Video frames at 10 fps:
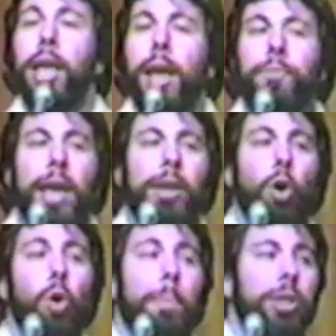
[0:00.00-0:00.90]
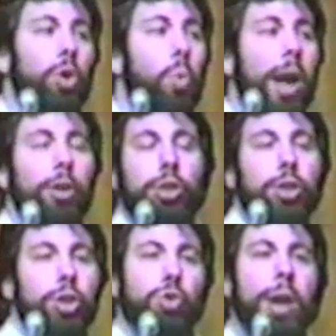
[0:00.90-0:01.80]
if you had a whole bunch of wires
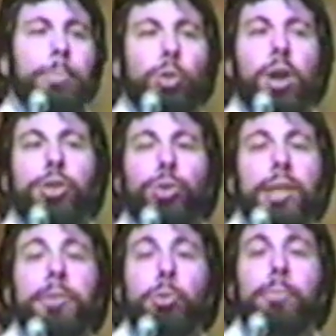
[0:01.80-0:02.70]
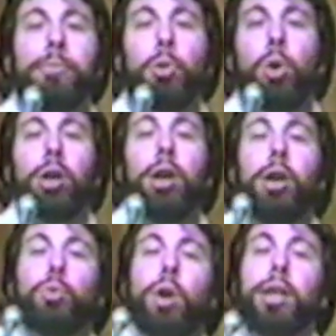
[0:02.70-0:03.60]
strapped across your living room floor,
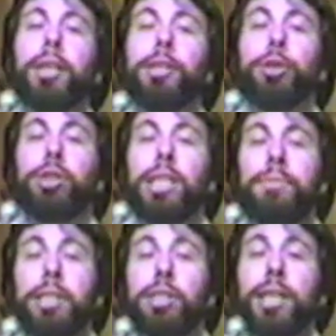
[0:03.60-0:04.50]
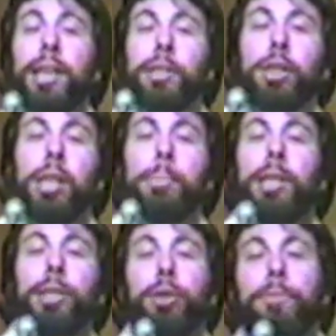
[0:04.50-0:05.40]
running into your TV set and clipping
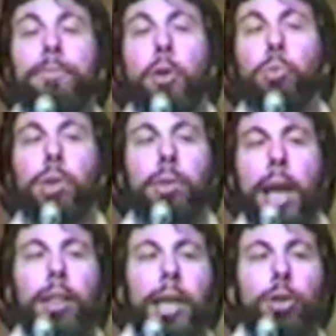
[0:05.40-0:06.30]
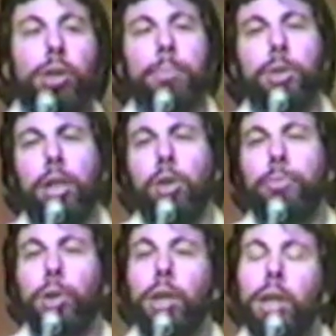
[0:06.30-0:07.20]
into your phone with alligator clips all over,